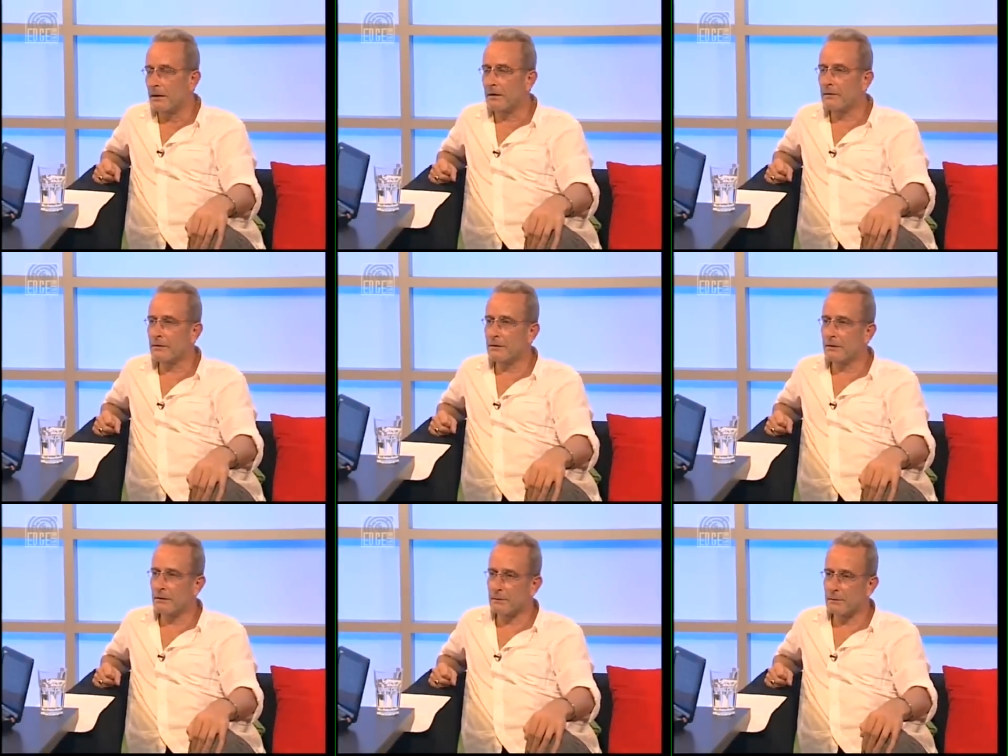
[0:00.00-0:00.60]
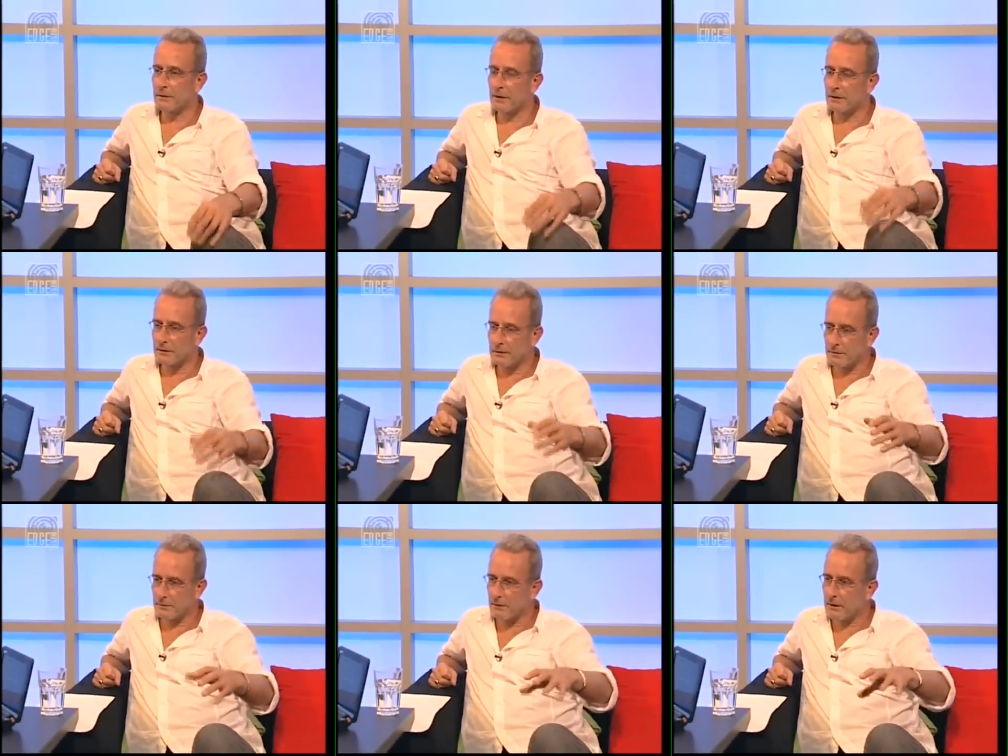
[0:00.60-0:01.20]
If
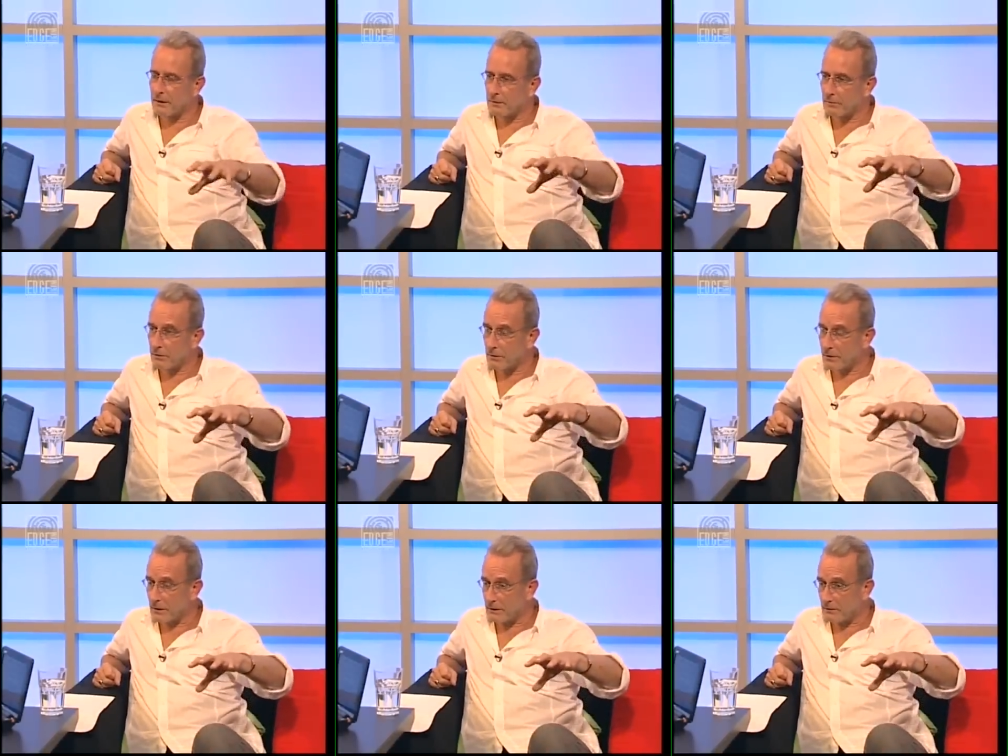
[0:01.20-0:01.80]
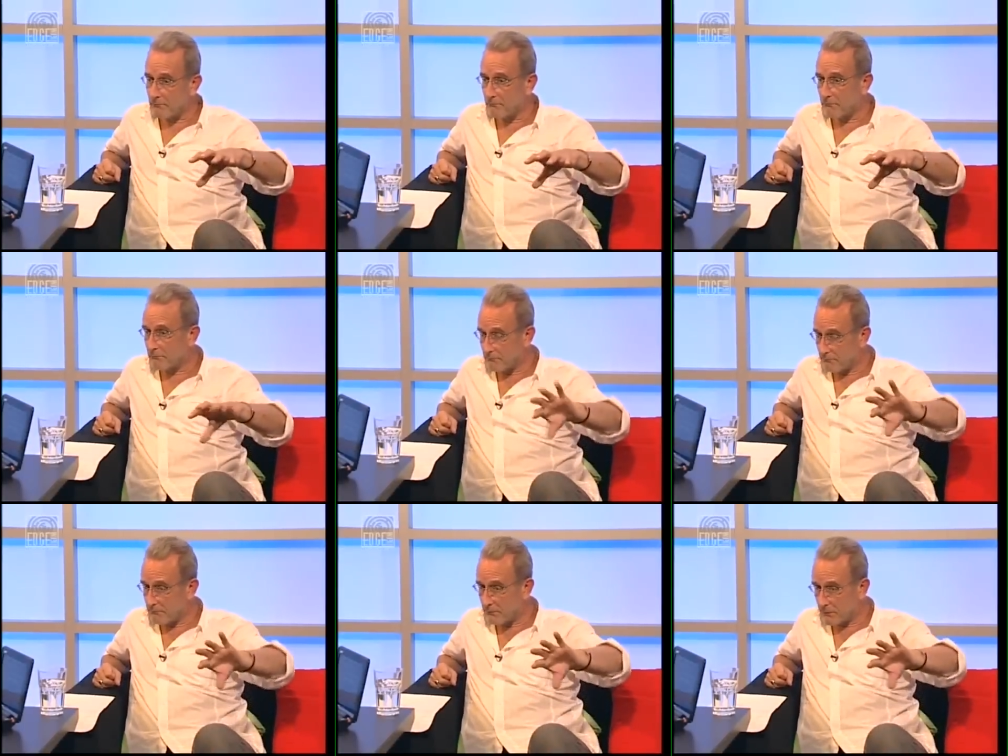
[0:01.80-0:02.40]
circumstances arise which they
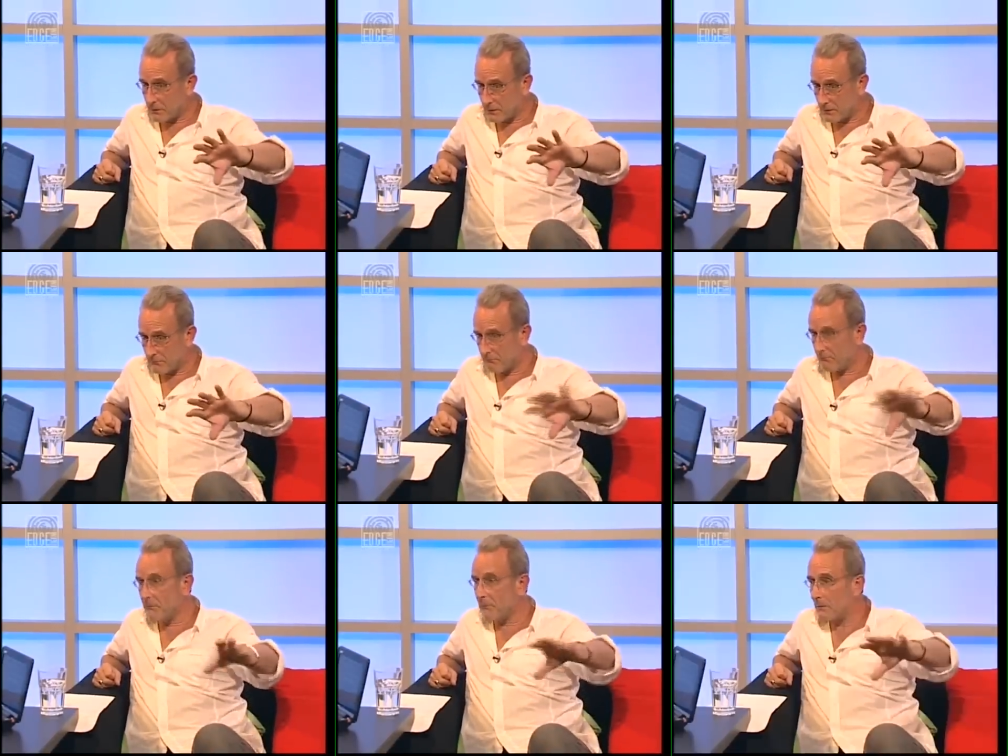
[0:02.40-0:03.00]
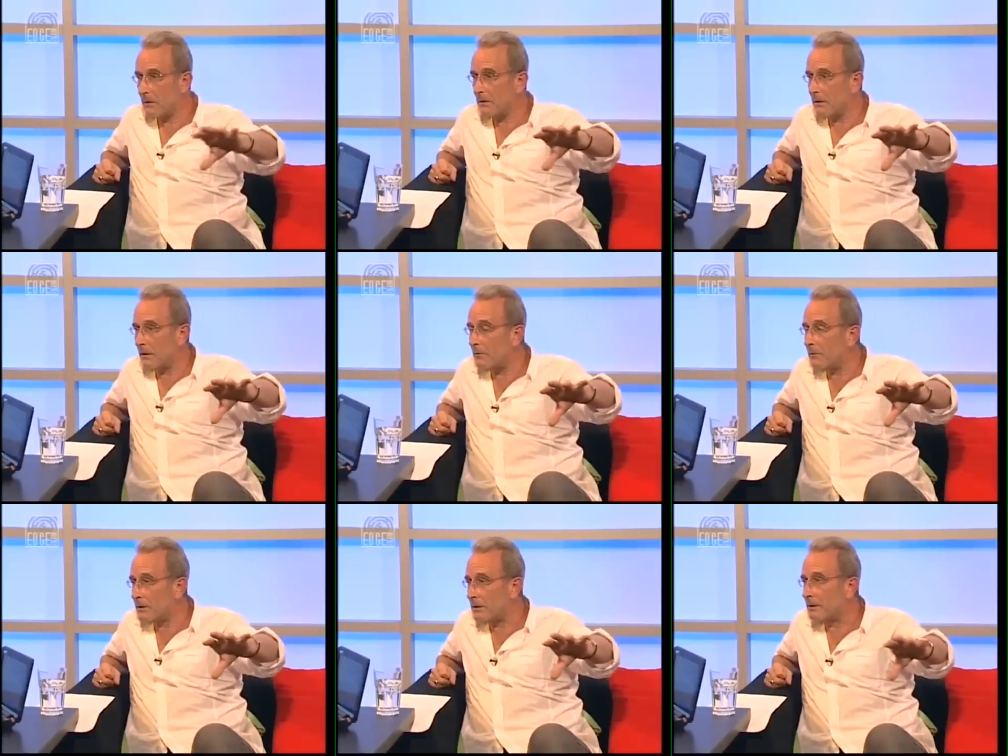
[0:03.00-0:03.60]
you
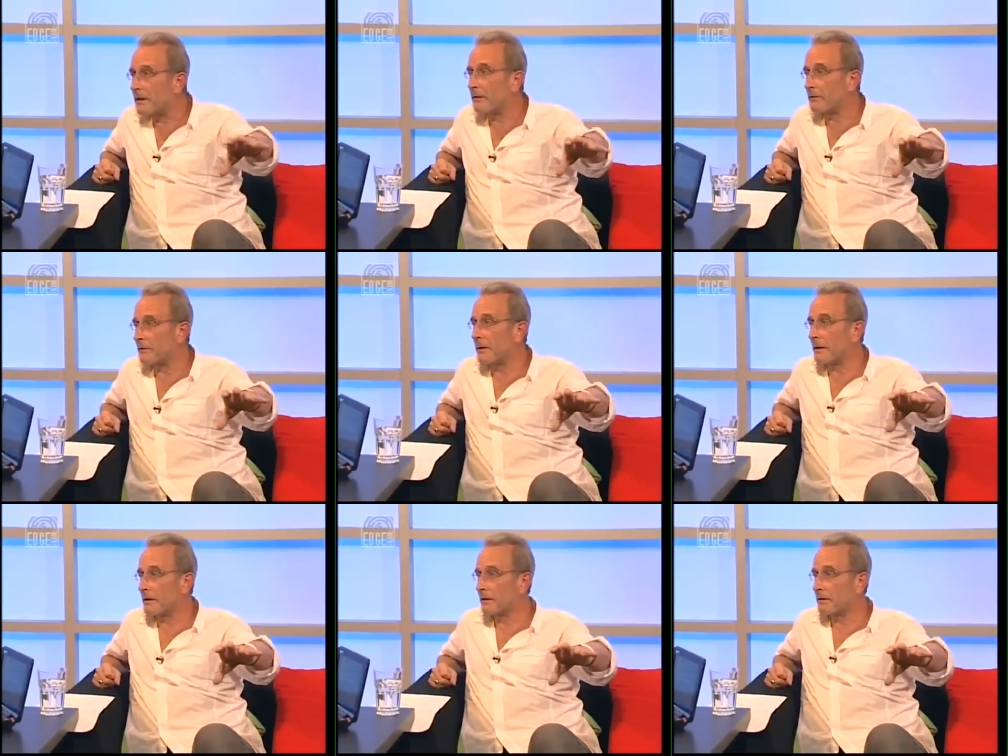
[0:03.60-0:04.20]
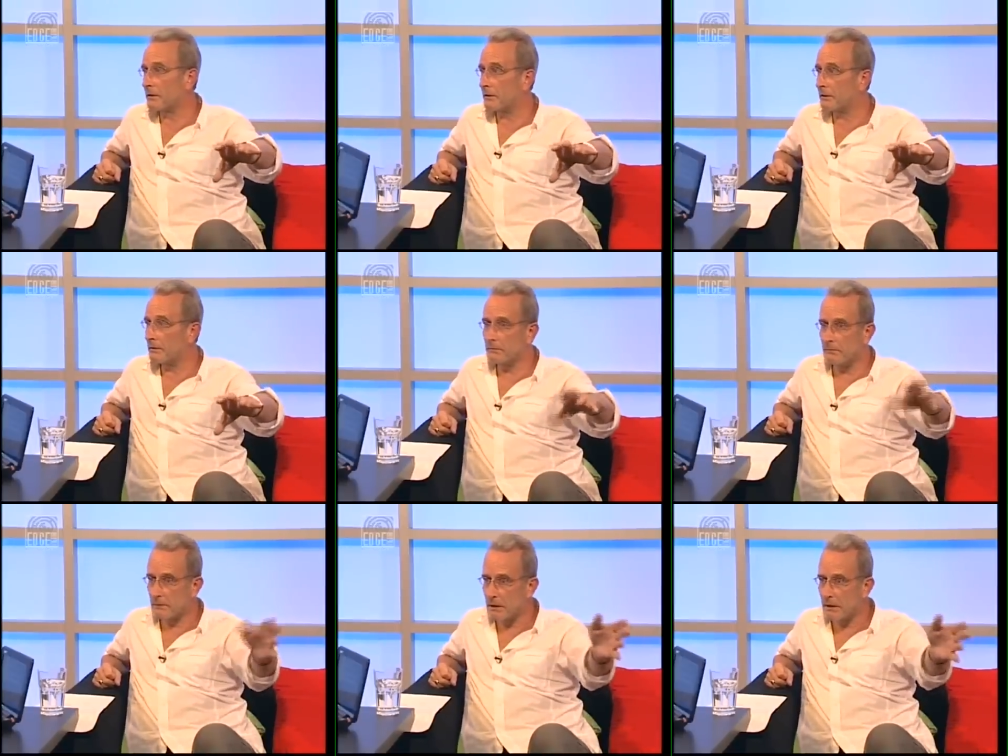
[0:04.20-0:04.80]
know, which are detrimental to
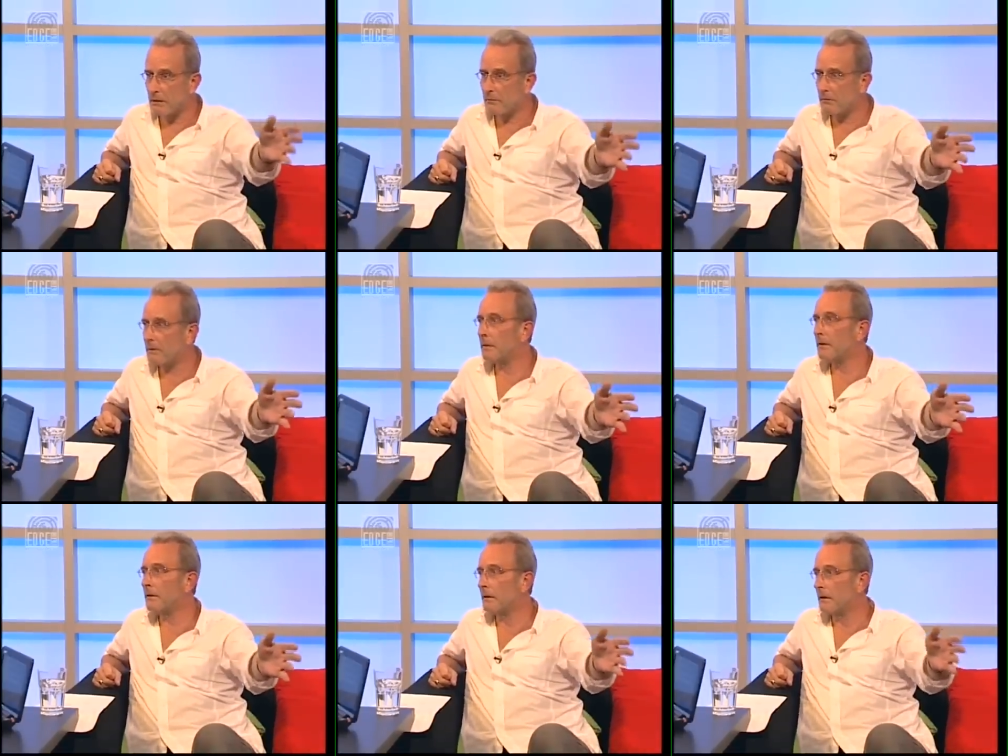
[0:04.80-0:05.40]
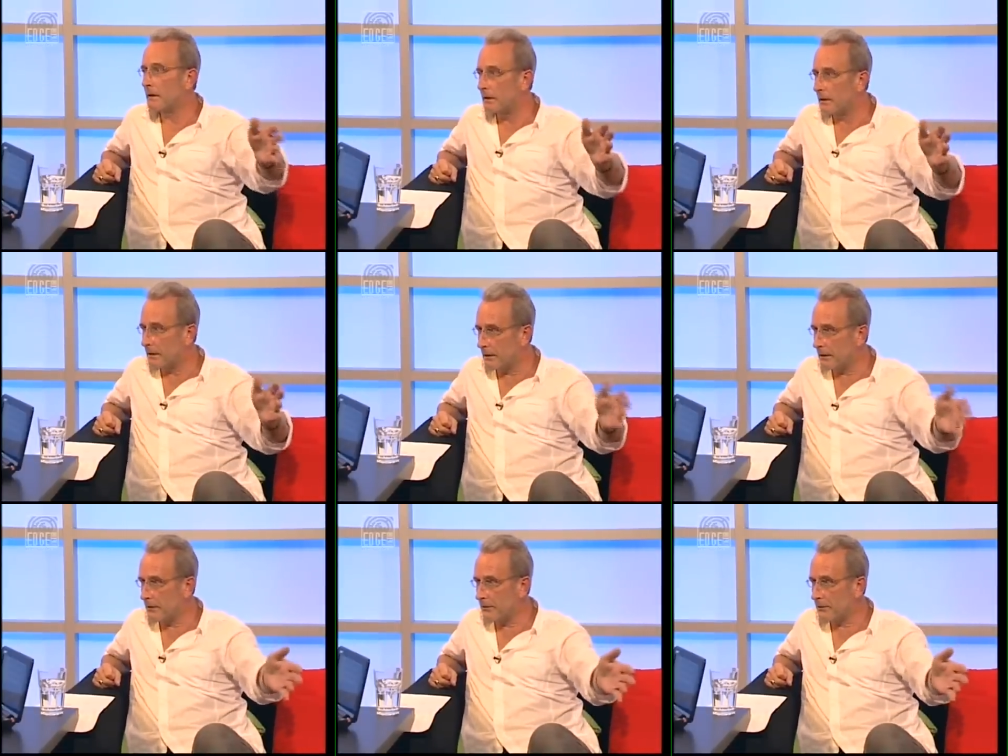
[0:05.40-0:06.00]
them, they will
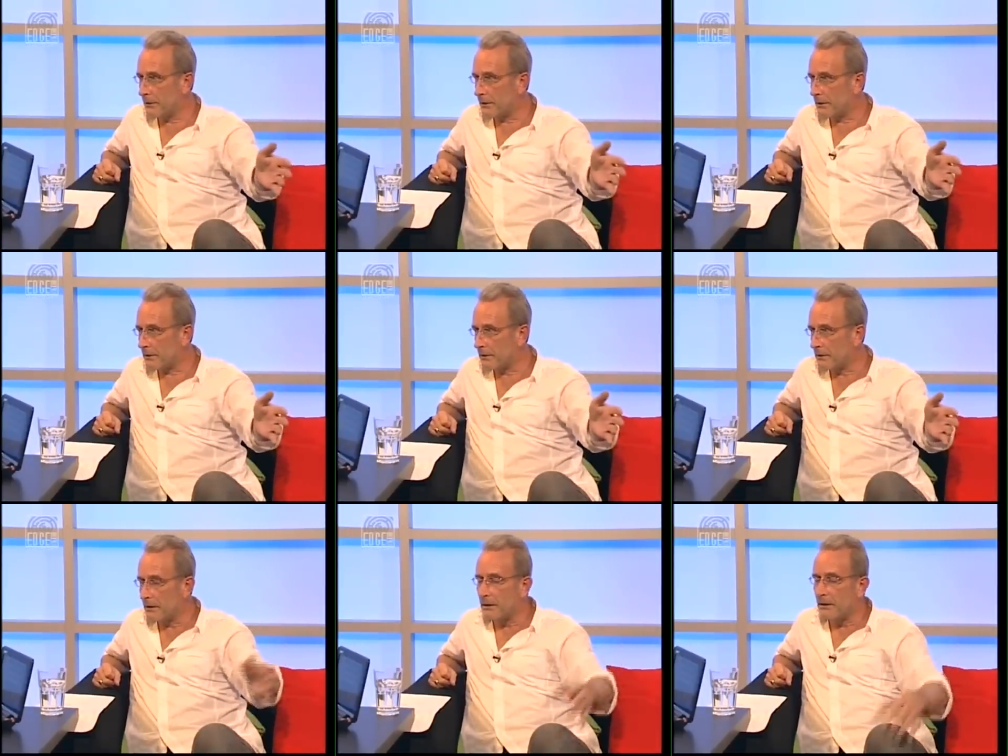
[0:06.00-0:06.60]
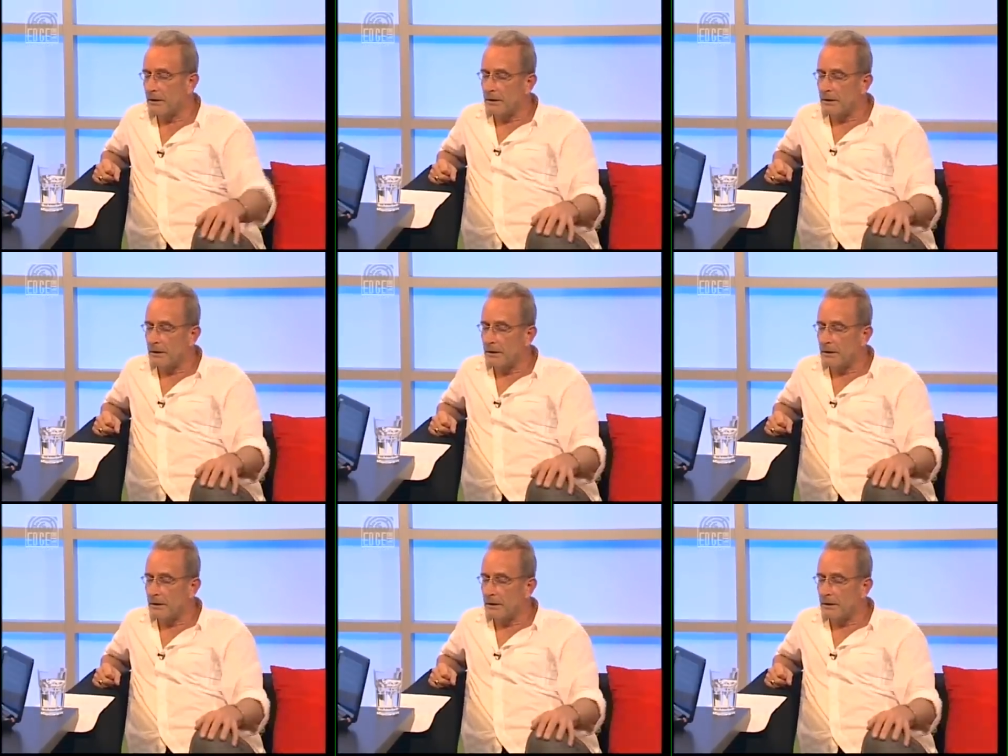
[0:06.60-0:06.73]
use it.